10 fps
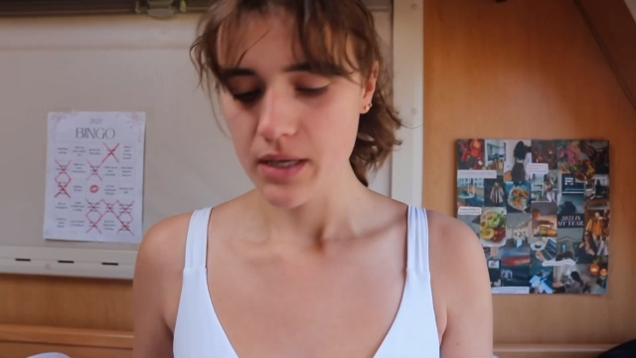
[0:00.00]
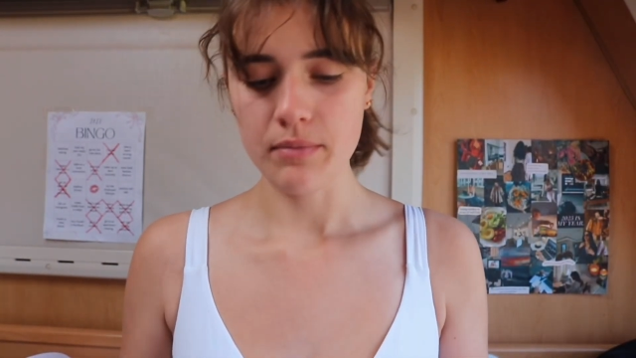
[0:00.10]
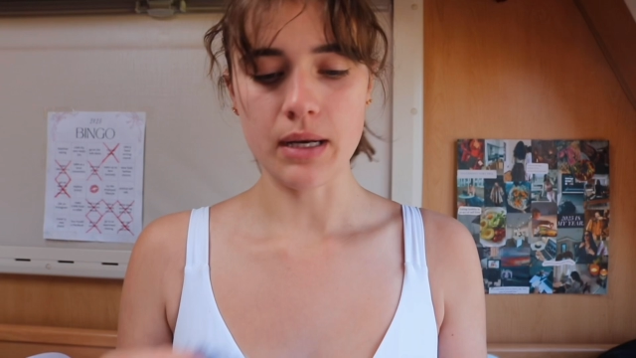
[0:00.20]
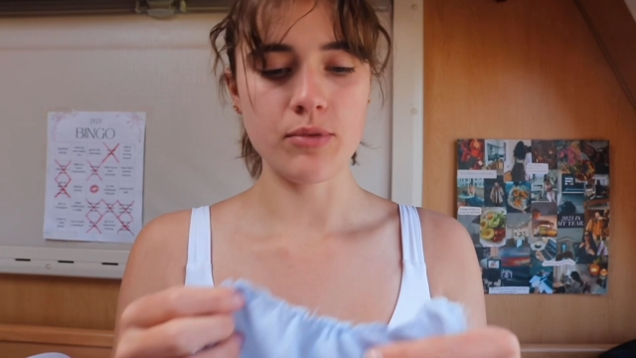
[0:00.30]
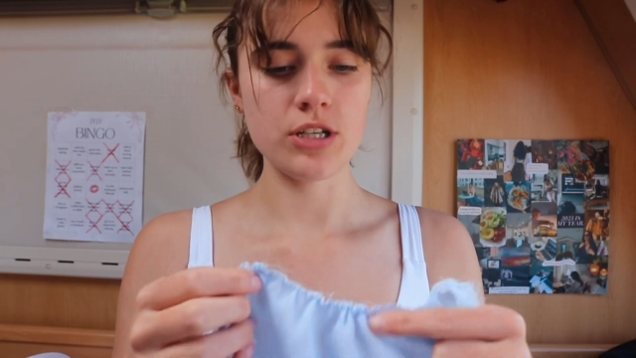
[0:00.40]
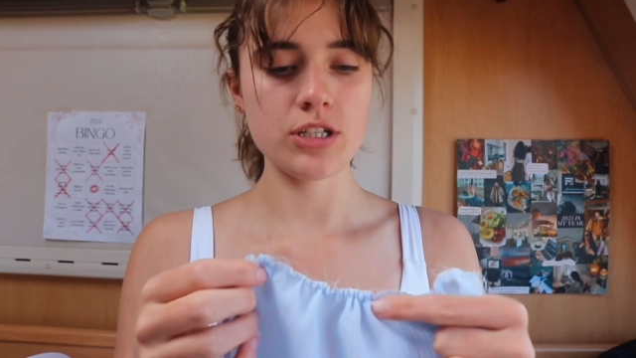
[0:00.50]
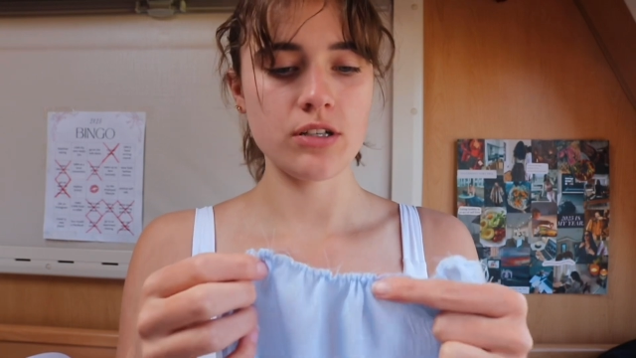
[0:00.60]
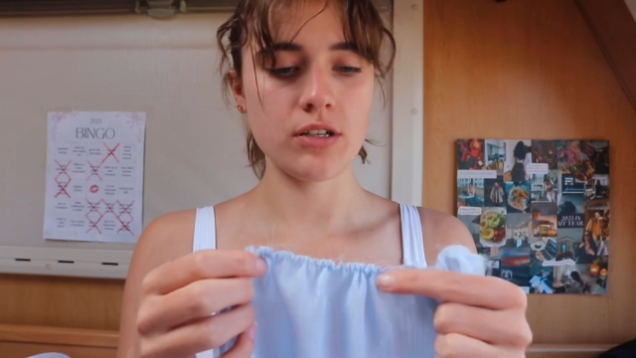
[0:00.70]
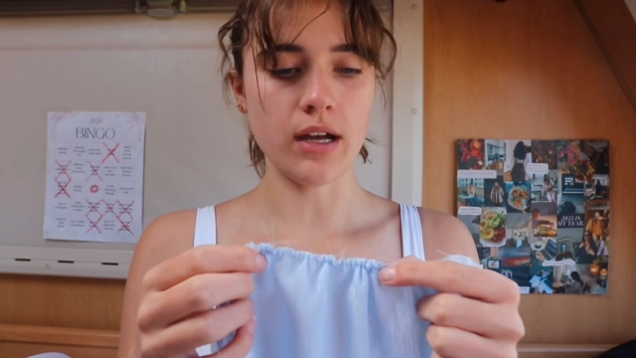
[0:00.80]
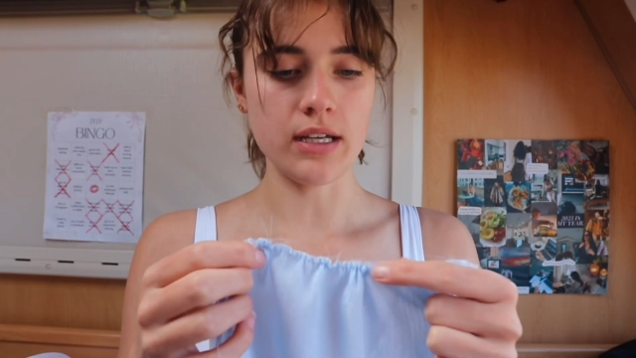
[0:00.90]
But I'm pretty
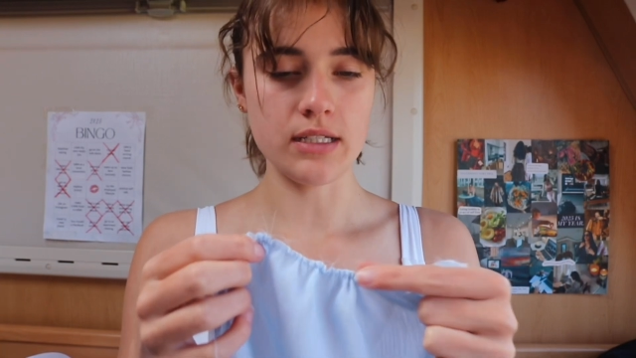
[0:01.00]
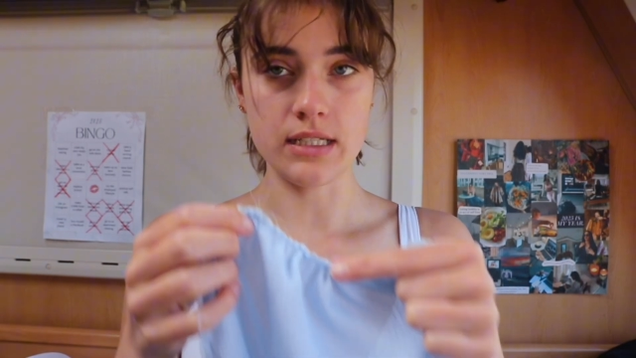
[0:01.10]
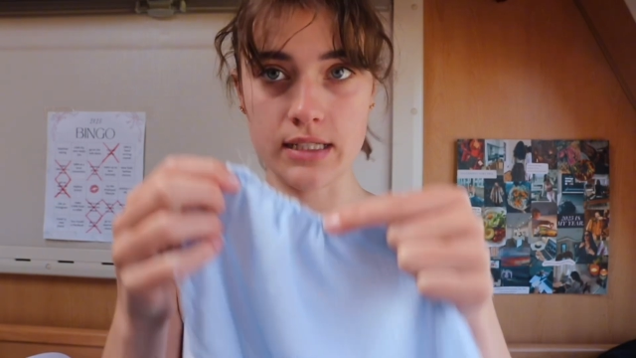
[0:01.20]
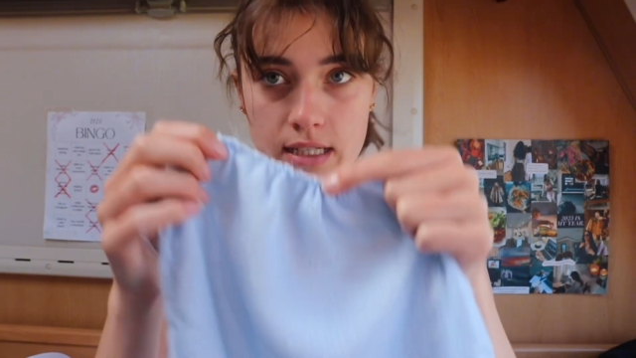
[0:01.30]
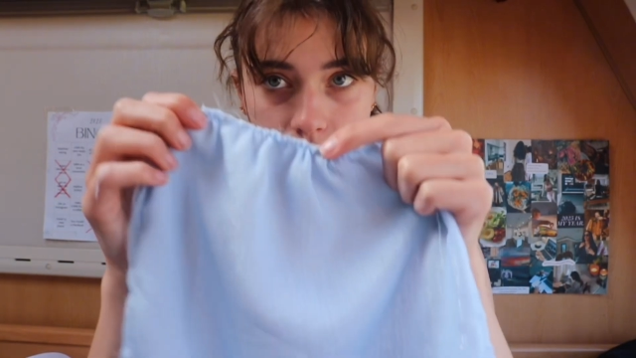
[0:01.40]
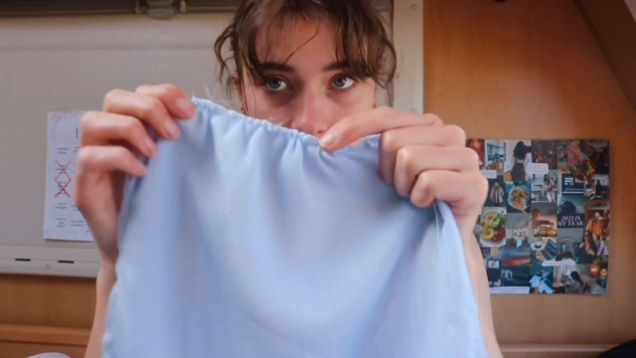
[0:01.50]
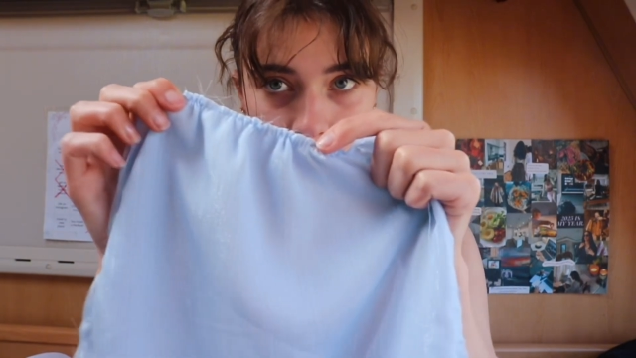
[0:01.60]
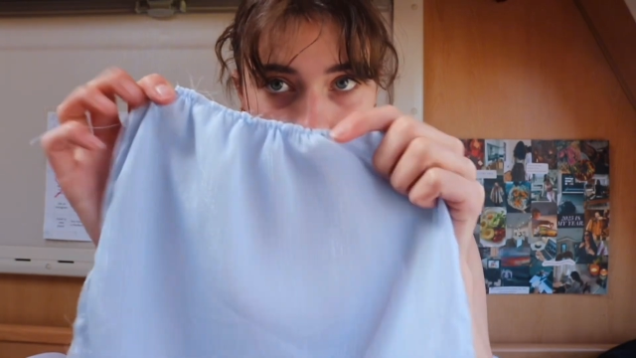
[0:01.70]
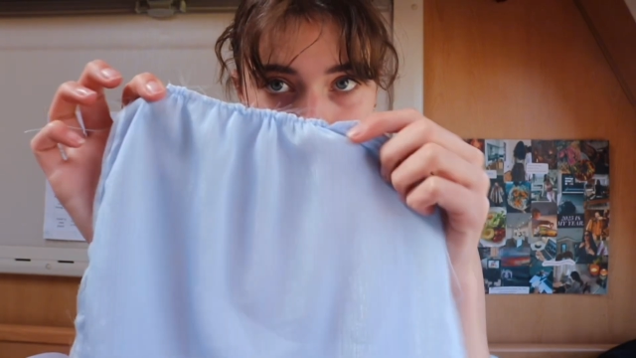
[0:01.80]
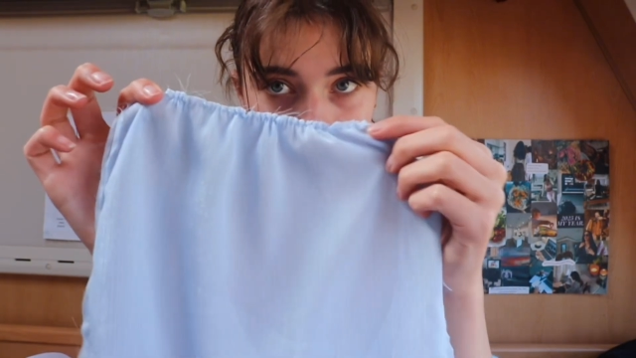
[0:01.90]
sure I zigzag
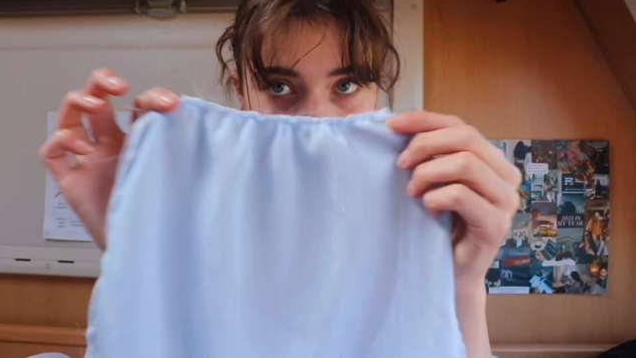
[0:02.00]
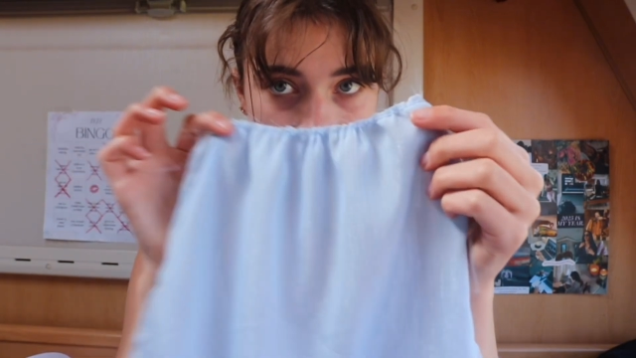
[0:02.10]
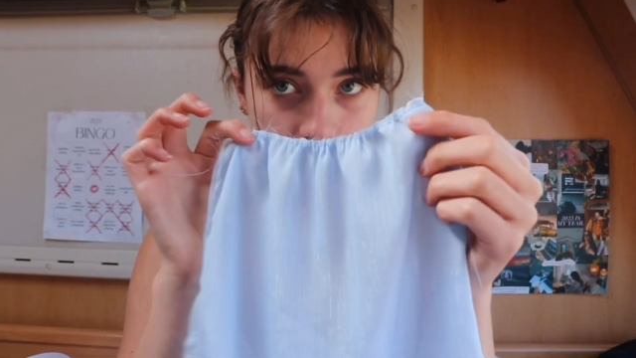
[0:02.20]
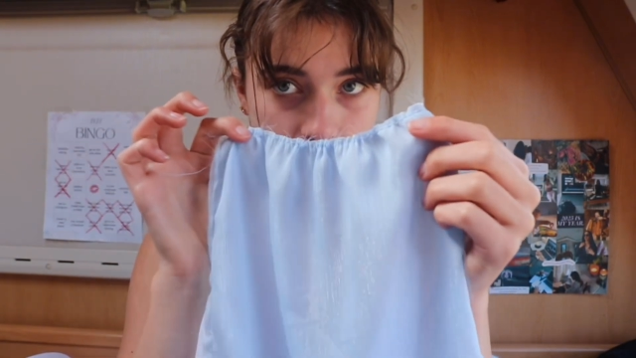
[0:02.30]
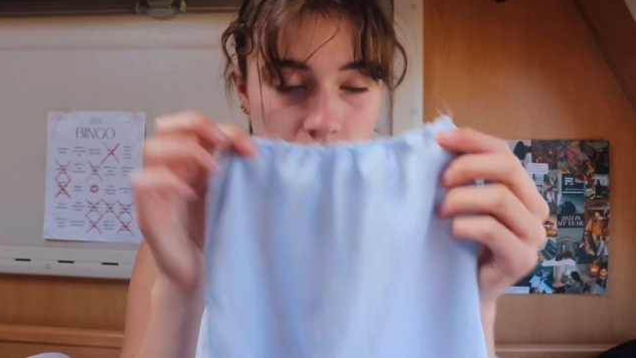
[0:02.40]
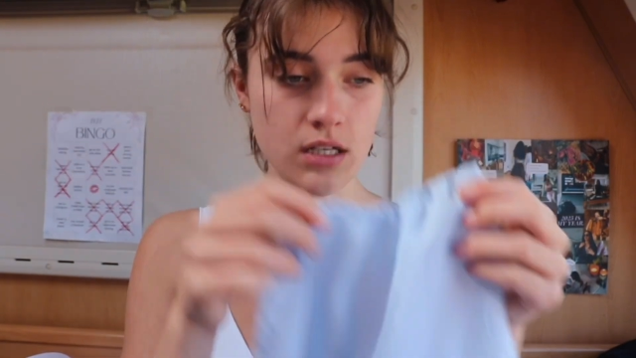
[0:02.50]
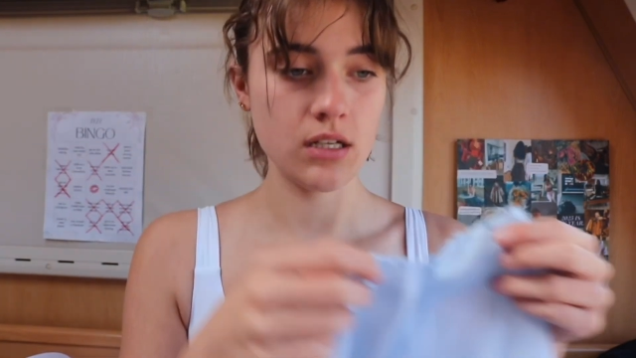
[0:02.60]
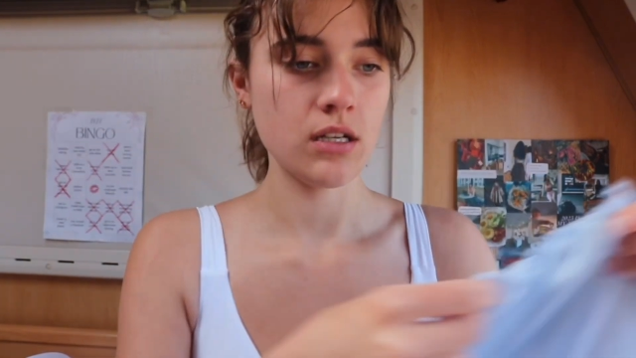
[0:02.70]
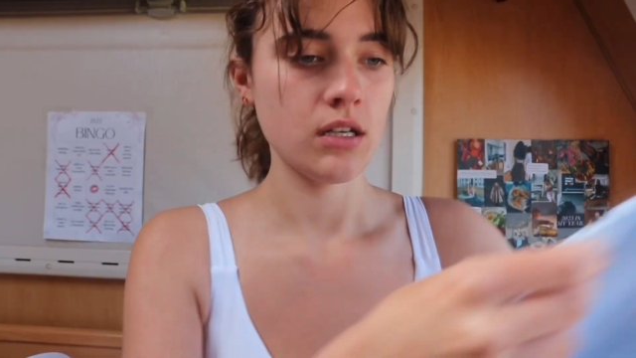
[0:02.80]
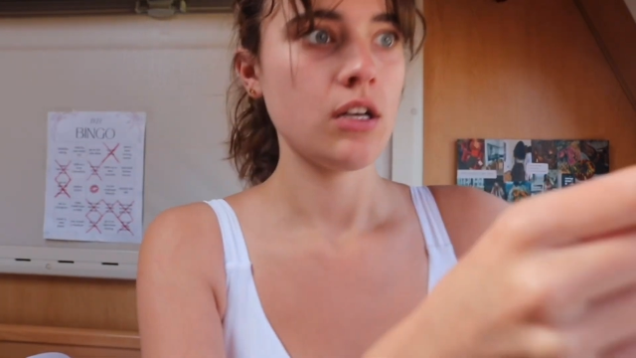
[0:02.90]
stitched over this
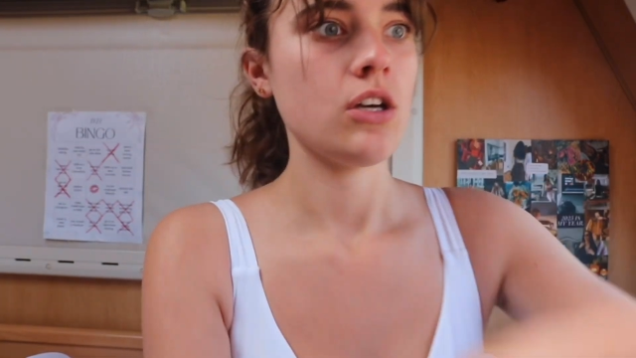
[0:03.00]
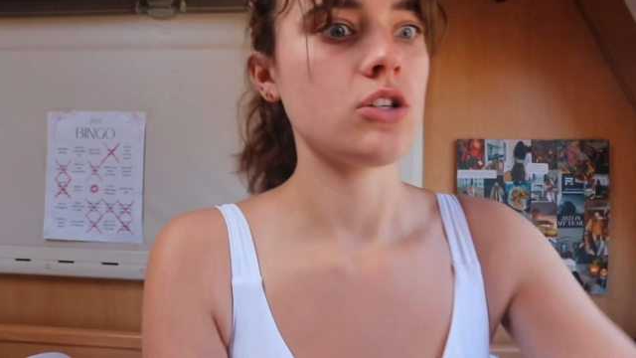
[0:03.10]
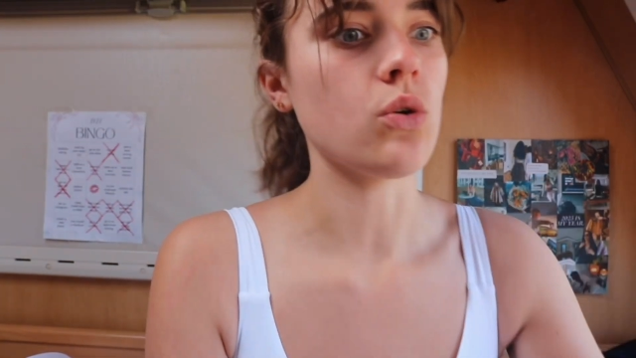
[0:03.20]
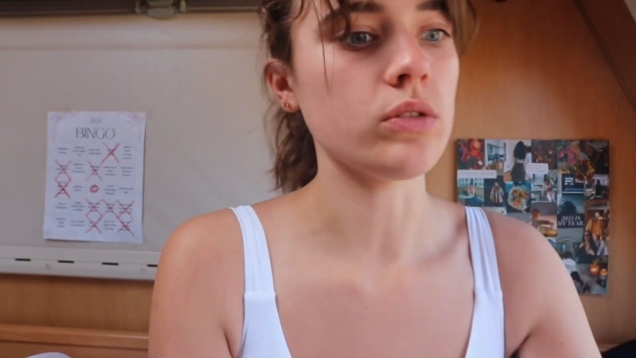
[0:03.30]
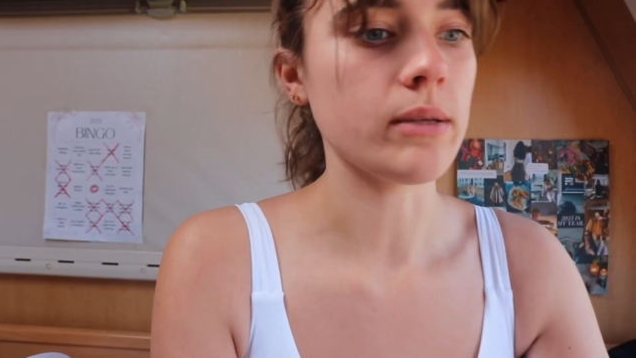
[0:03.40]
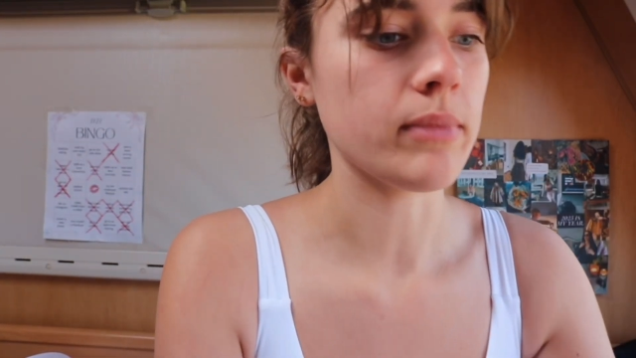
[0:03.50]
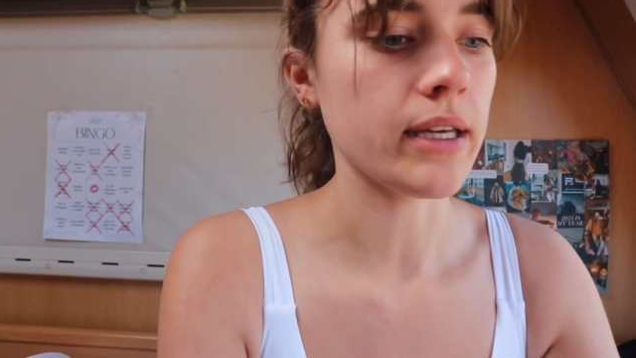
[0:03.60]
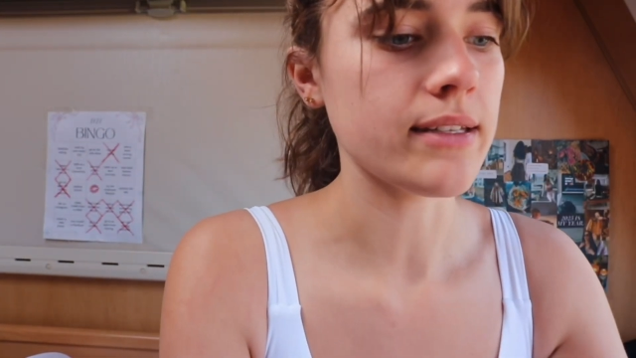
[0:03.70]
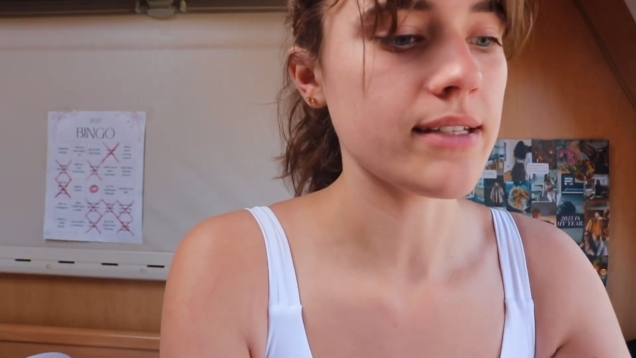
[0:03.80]
to hold it in place.